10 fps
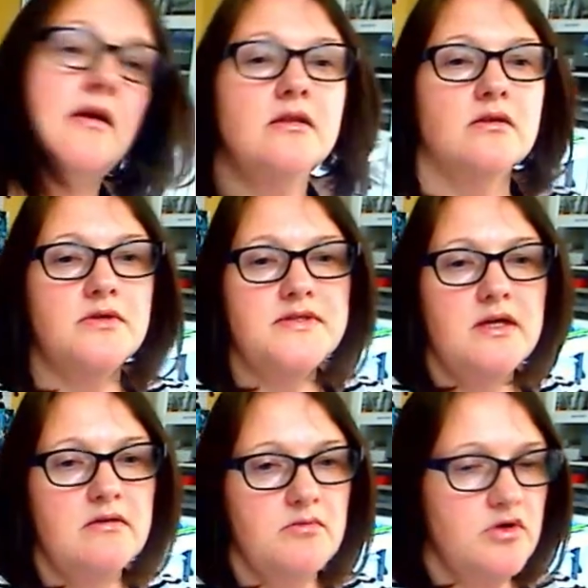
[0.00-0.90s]
Notice how
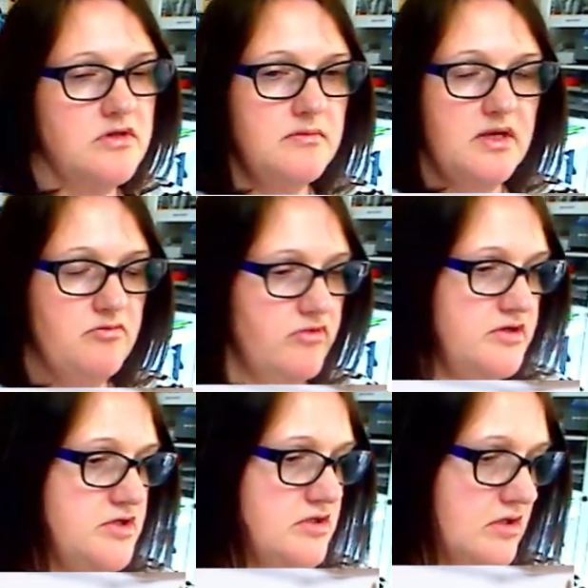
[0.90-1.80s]
I'm holding my
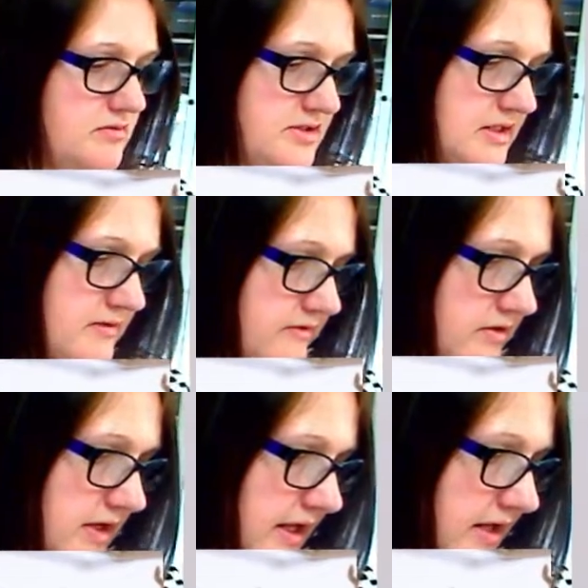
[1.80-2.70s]
brush almost at the
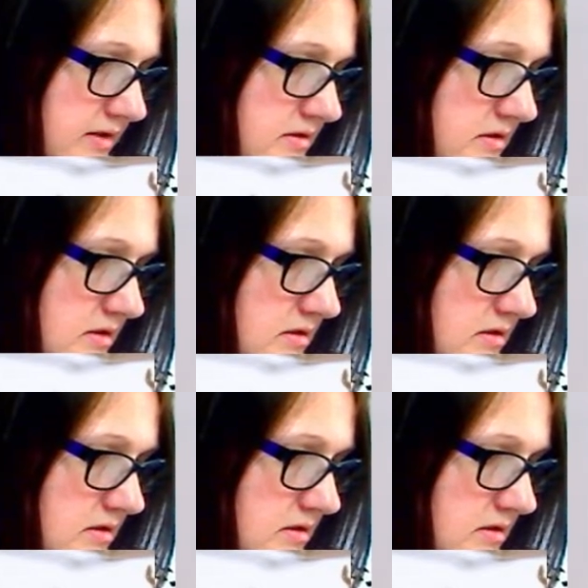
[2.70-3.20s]
very end,